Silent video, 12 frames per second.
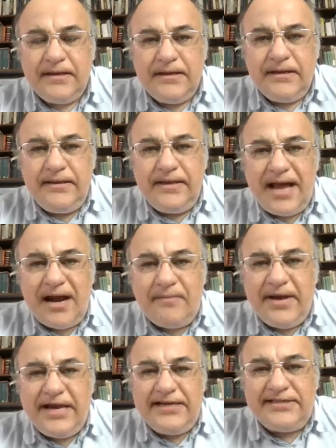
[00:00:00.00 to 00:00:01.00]
The
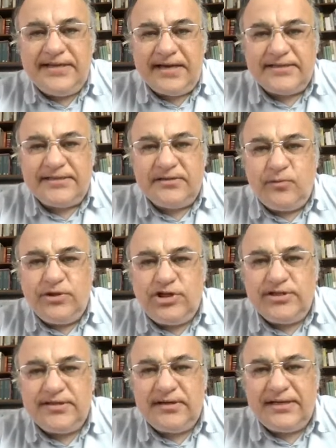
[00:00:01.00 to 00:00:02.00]
Aramaic text, which
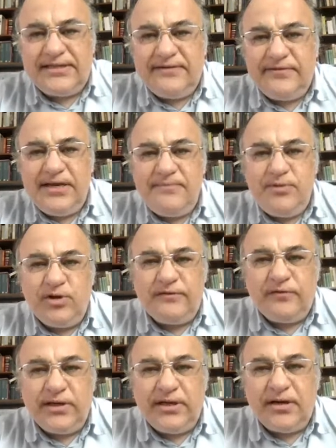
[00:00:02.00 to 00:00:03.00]
is relatively
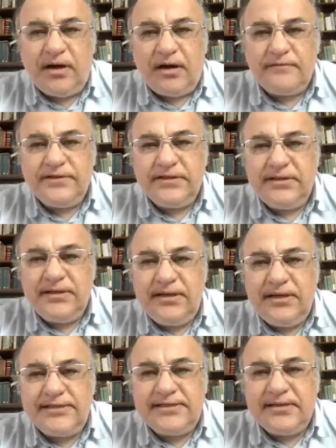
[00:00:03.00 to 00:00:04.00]
beautifully carved,
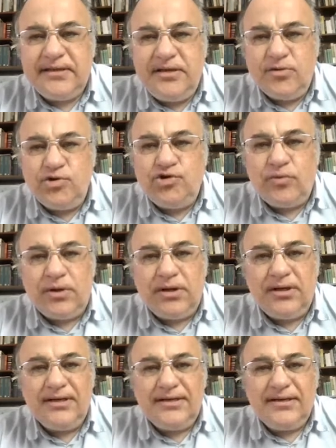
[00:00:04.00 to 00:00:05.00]
is the
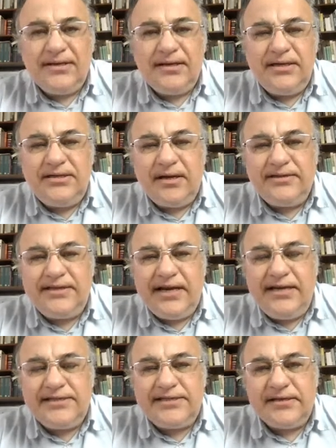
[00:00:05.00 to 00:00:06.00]
usual. It
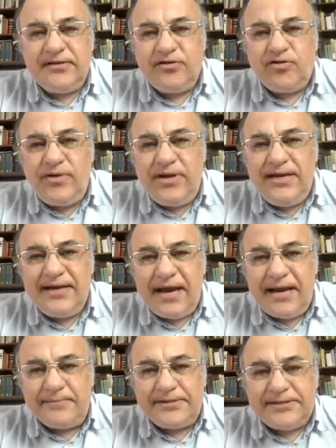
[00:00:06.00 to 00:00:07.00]
contains three
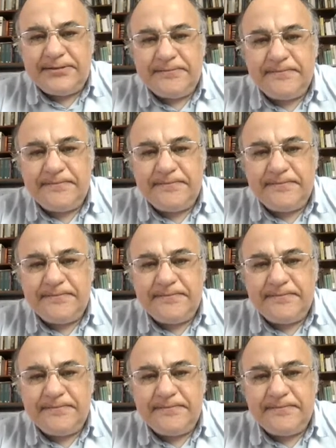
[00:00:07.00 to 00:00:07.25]
names: